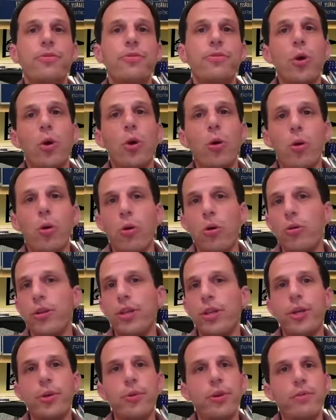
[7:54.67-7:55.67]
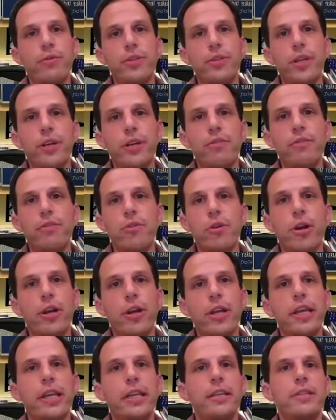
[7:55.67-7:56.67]
for all that you have done for our
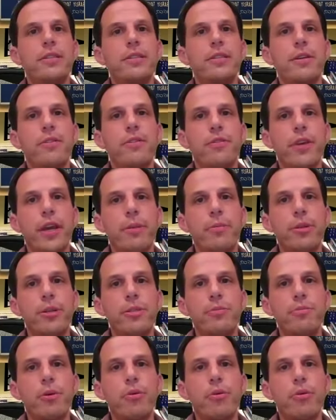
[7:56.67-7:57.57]
kids and our families,